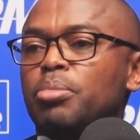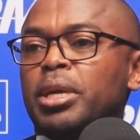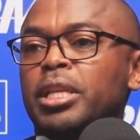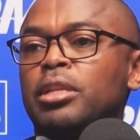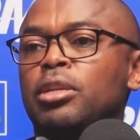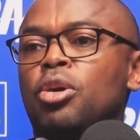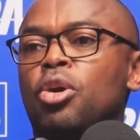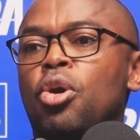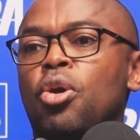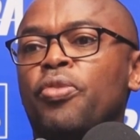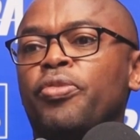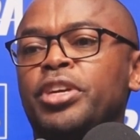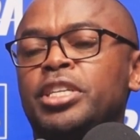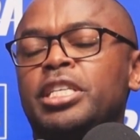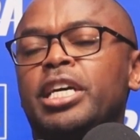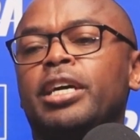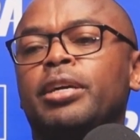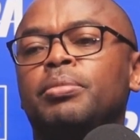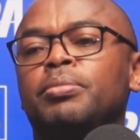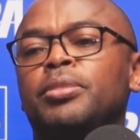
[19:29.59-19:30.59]
But over
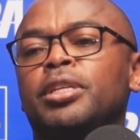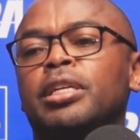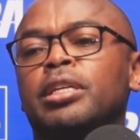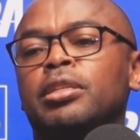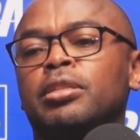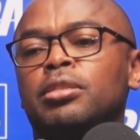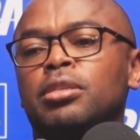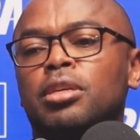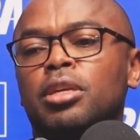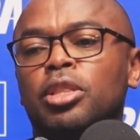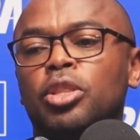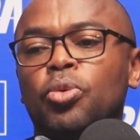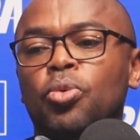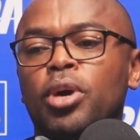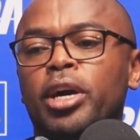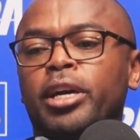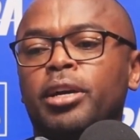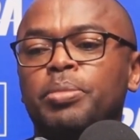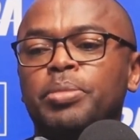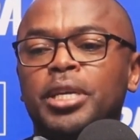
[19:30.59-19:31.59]
time, then the
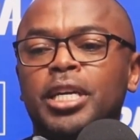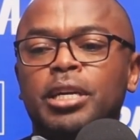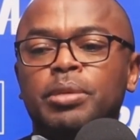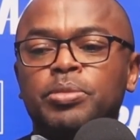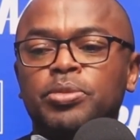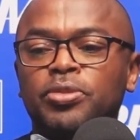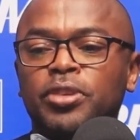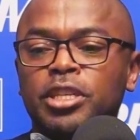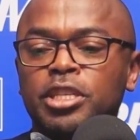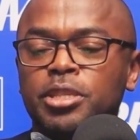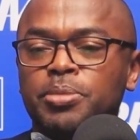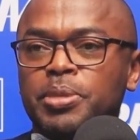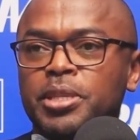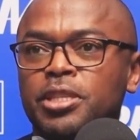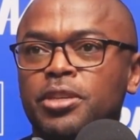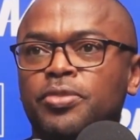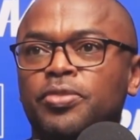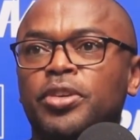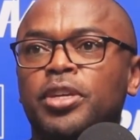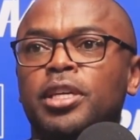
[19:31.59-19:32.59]
work becomes very
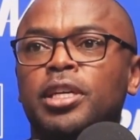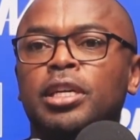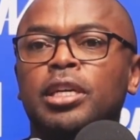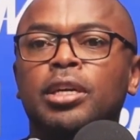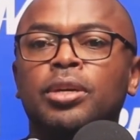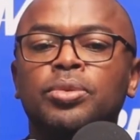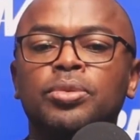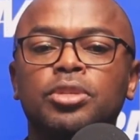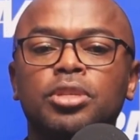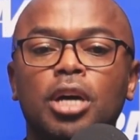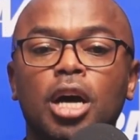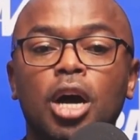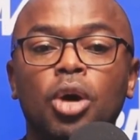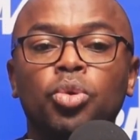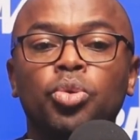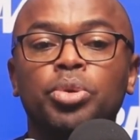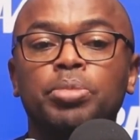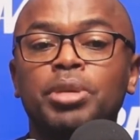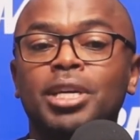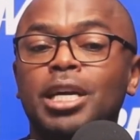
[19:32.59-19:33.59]
specific around
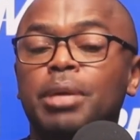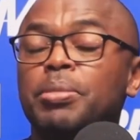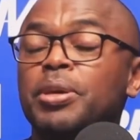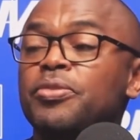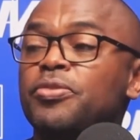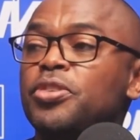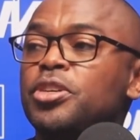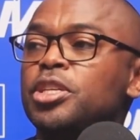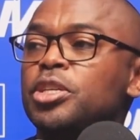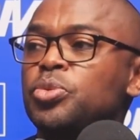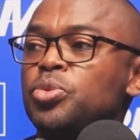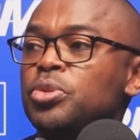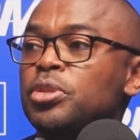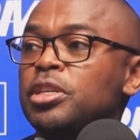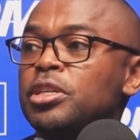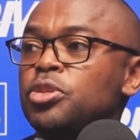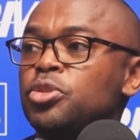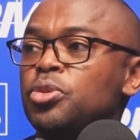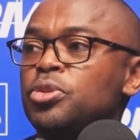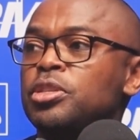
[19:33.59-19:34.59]
how do we become efficient
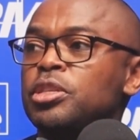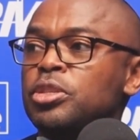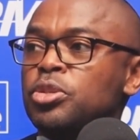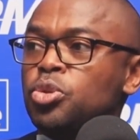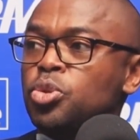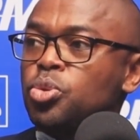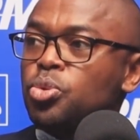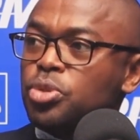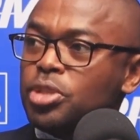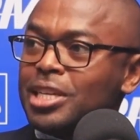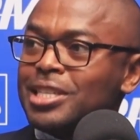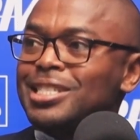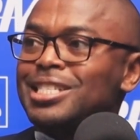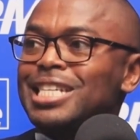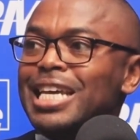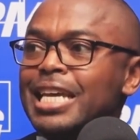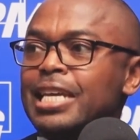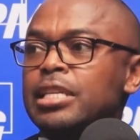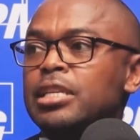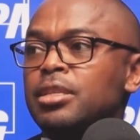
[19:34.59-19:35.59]
with the resources to
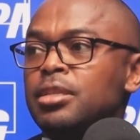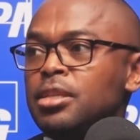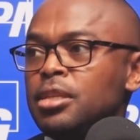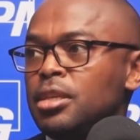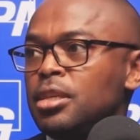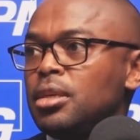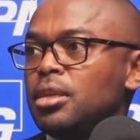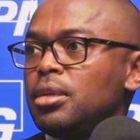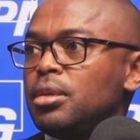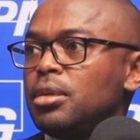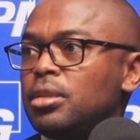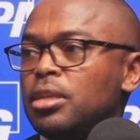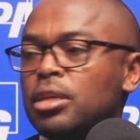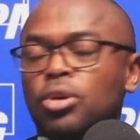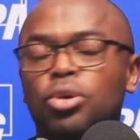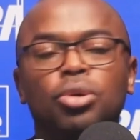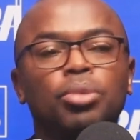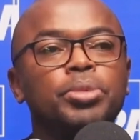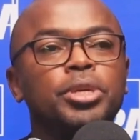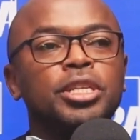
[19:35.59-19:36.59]
sustain
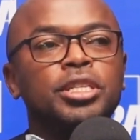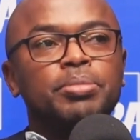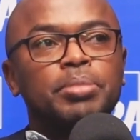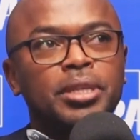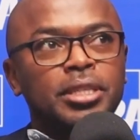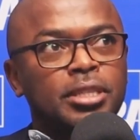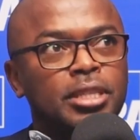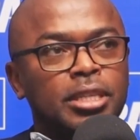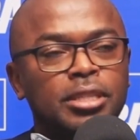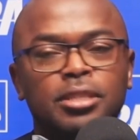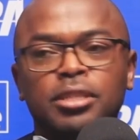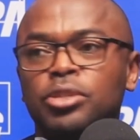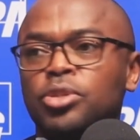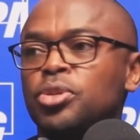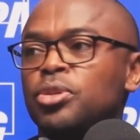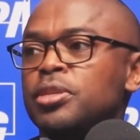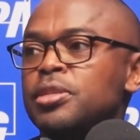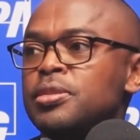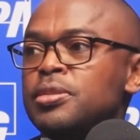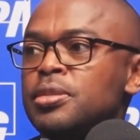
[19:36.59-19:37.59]
the community-based health
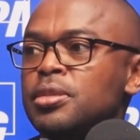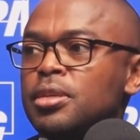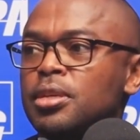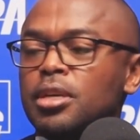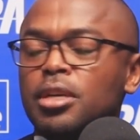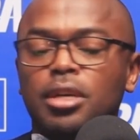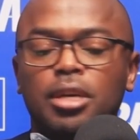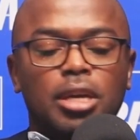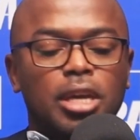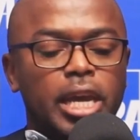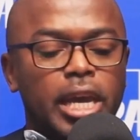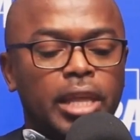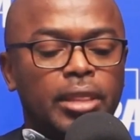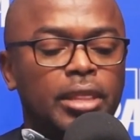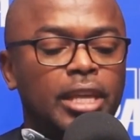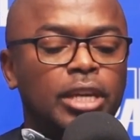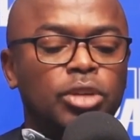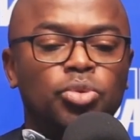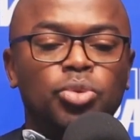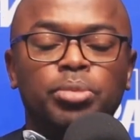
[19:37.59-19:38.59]
insurance.
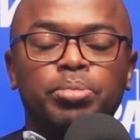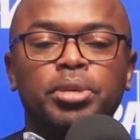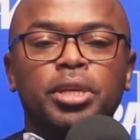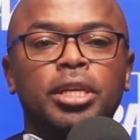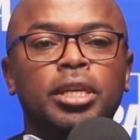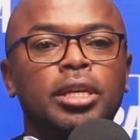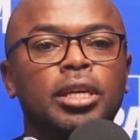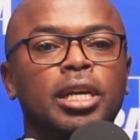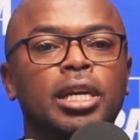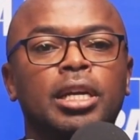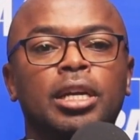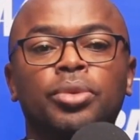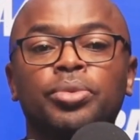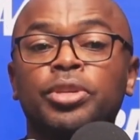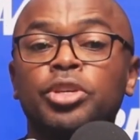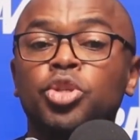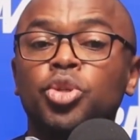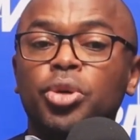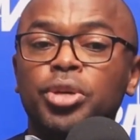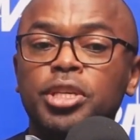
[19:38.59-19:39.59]
And that would be
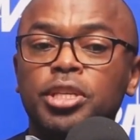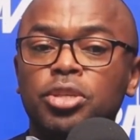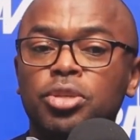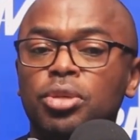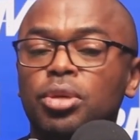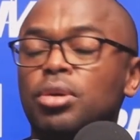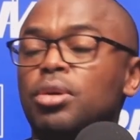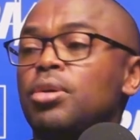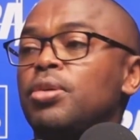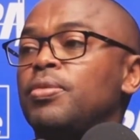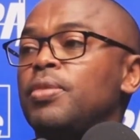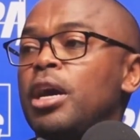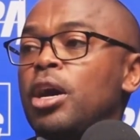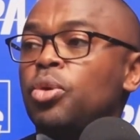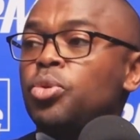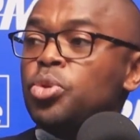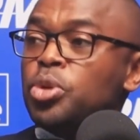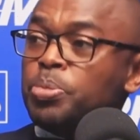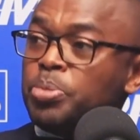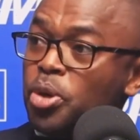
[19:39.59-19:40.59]
around the choice of
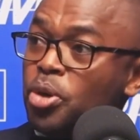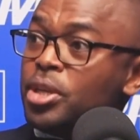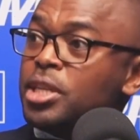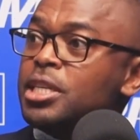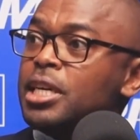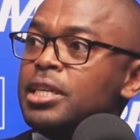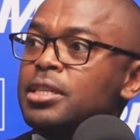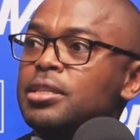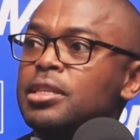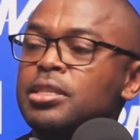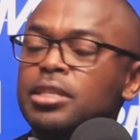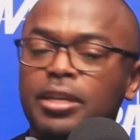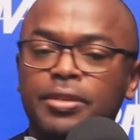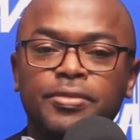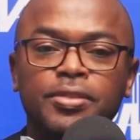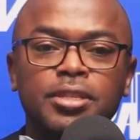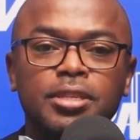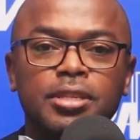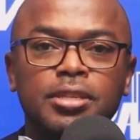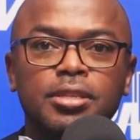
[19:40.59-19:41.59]
how do we prioritize the
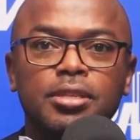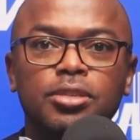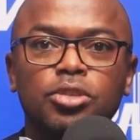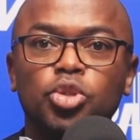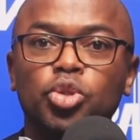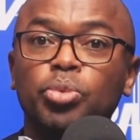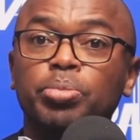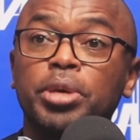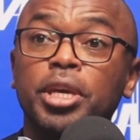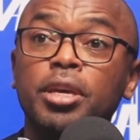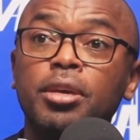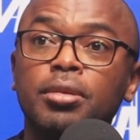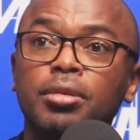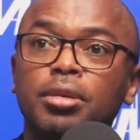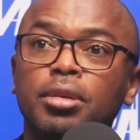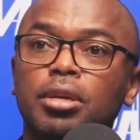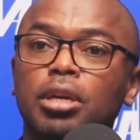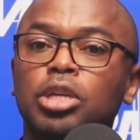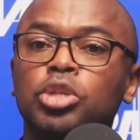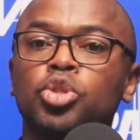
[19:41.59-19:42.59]
services to
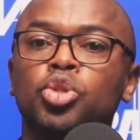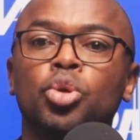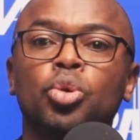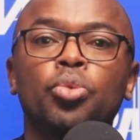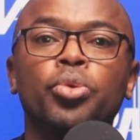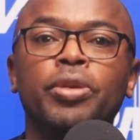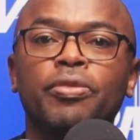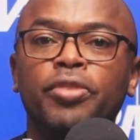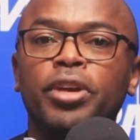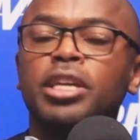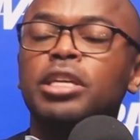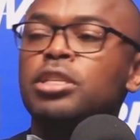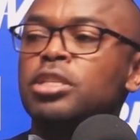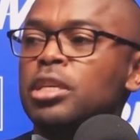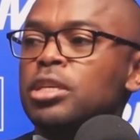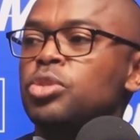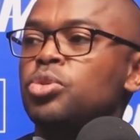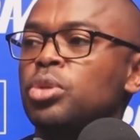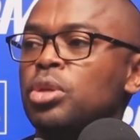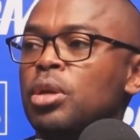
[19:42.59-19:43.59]
be. And so we are very
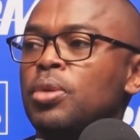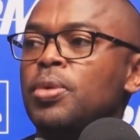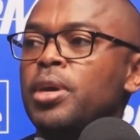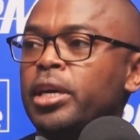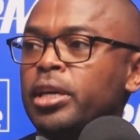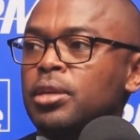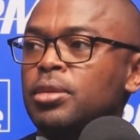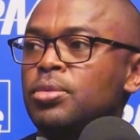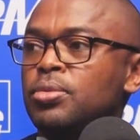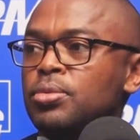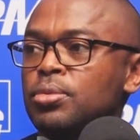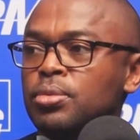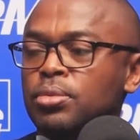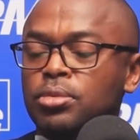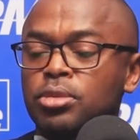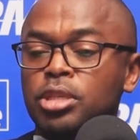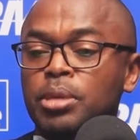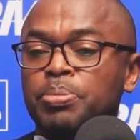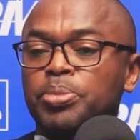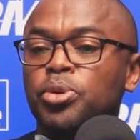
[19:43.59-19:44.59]
intentional in our work
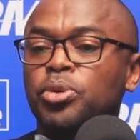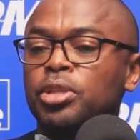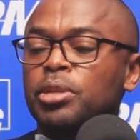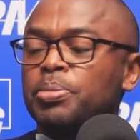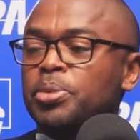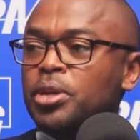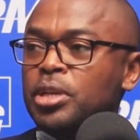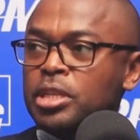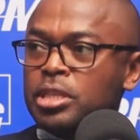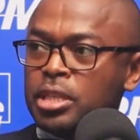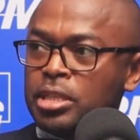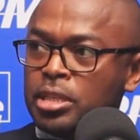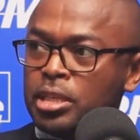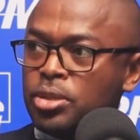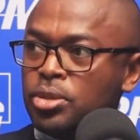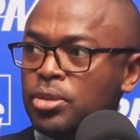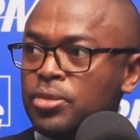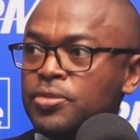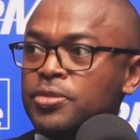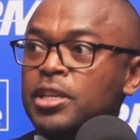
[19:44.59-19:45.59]
to support the
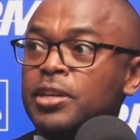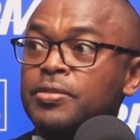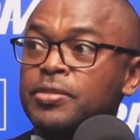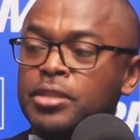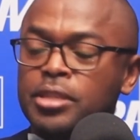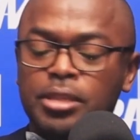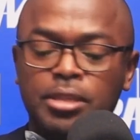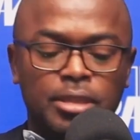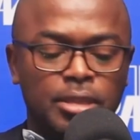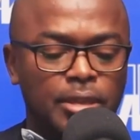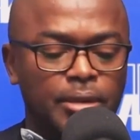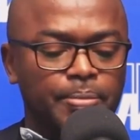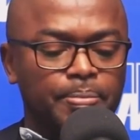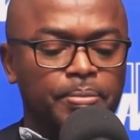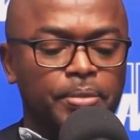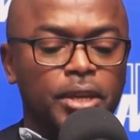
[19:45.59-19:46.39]
prioritization of services.